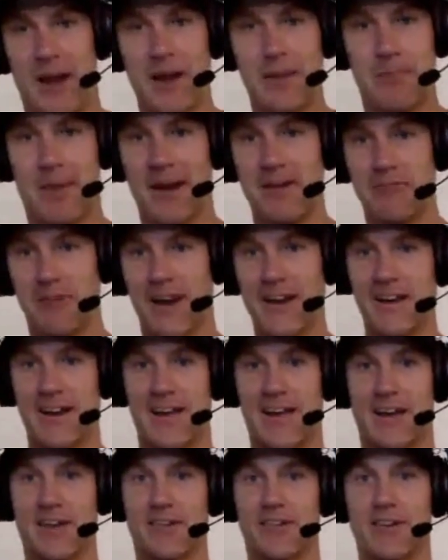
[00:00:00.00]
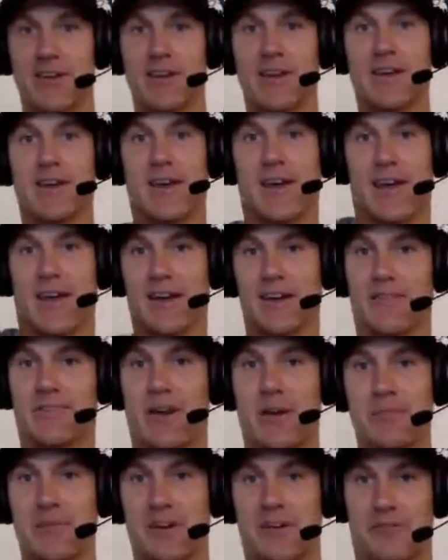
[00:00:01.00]
by my right hand. And
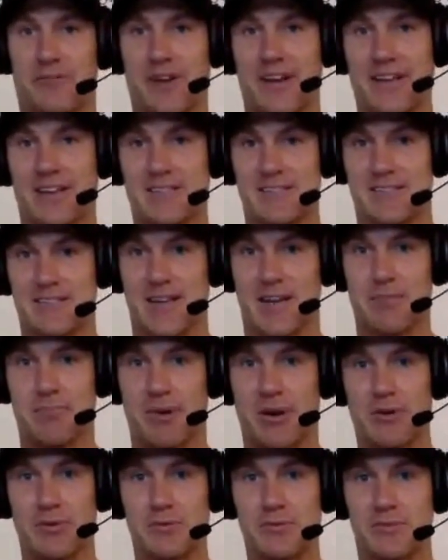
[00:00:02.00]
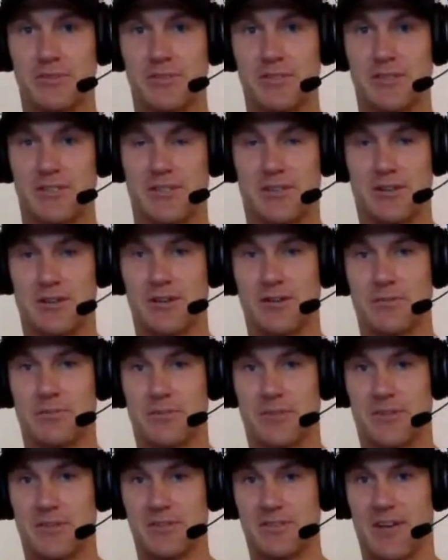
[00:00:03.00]
if I'm in a Frankenstein pose here,
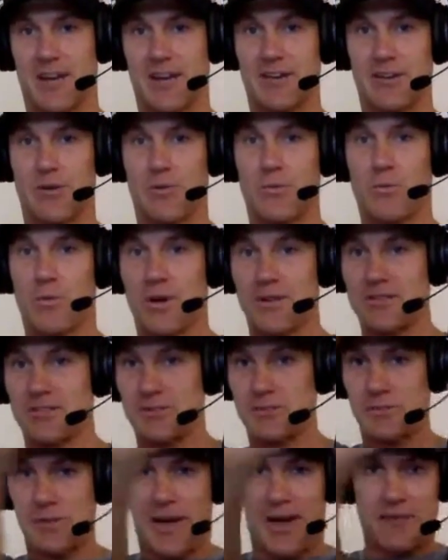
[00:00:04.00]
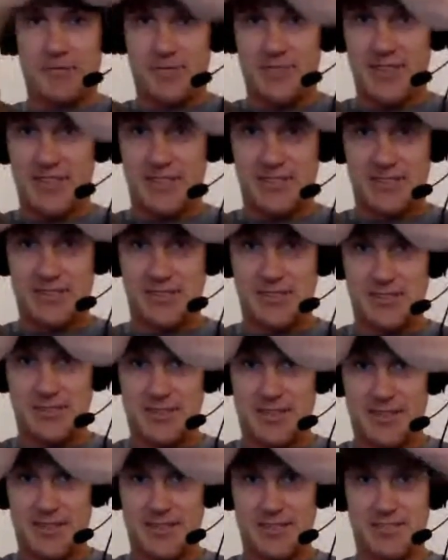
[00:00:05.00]
because I don't want to have this
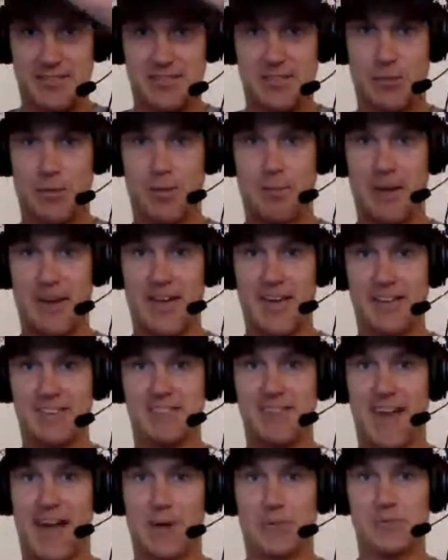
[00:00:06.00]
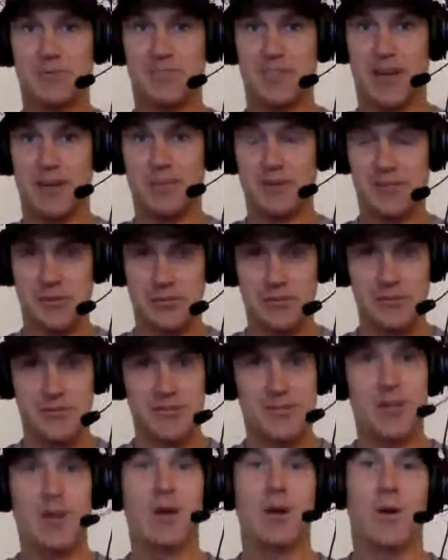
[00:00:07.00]
like this, I want my hands outside my
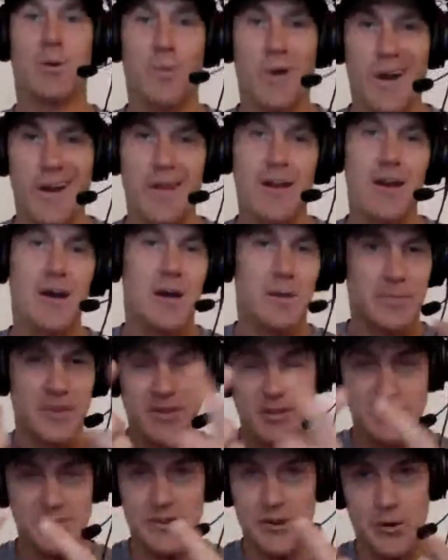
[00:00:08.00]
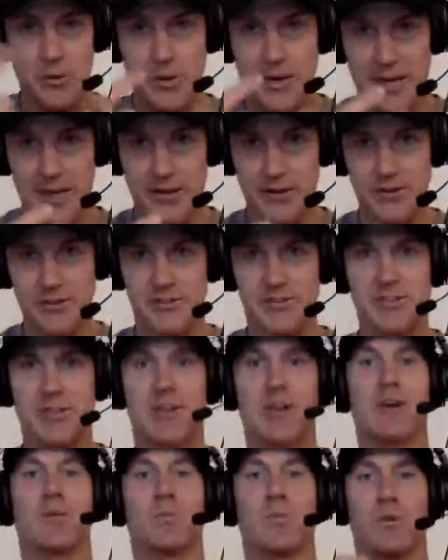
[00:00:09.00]
shoulders. Why? Because no hitters
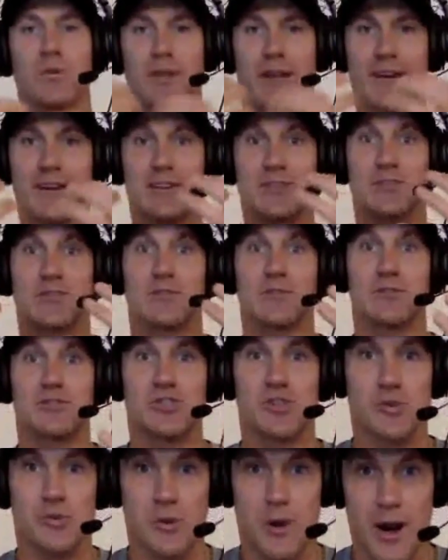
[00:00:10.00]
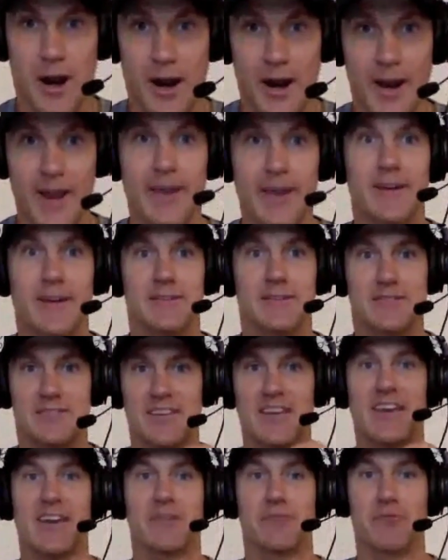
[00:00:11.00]
will like try
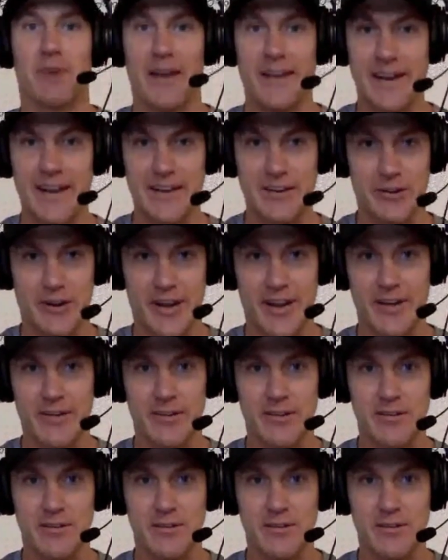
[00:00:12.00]
to hit right at your head.